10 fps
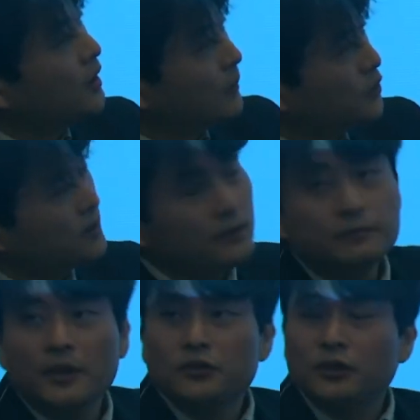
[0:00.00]
objective
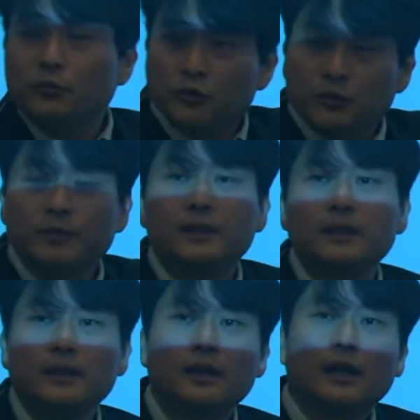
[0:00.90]
measure, which would be
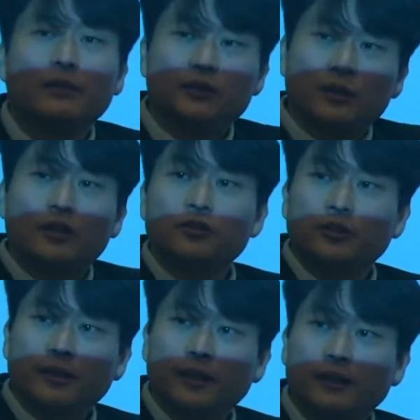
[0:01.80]
the
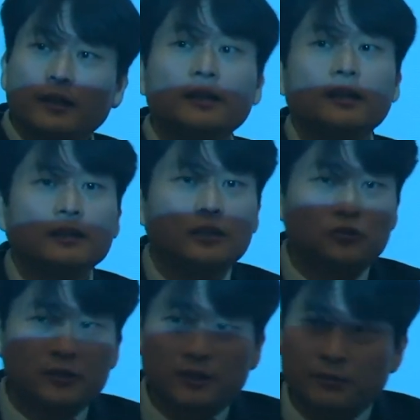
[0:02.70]
physiological data,
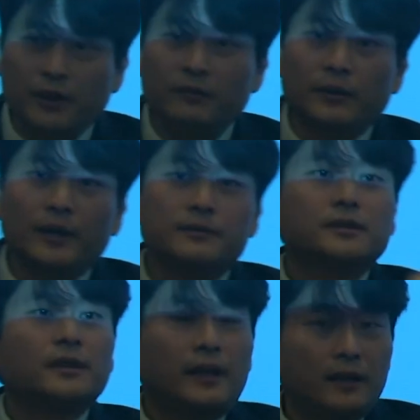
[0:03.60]
such as the brain
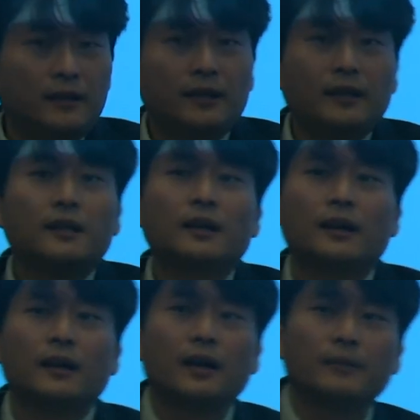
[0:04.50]
waves and the
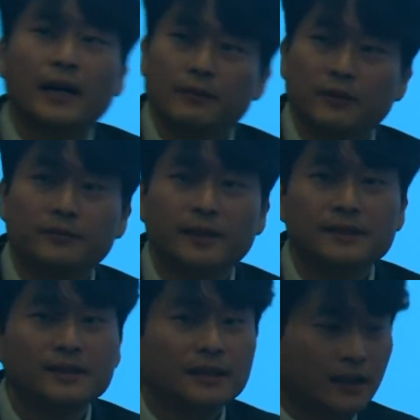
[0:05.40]
eye movements.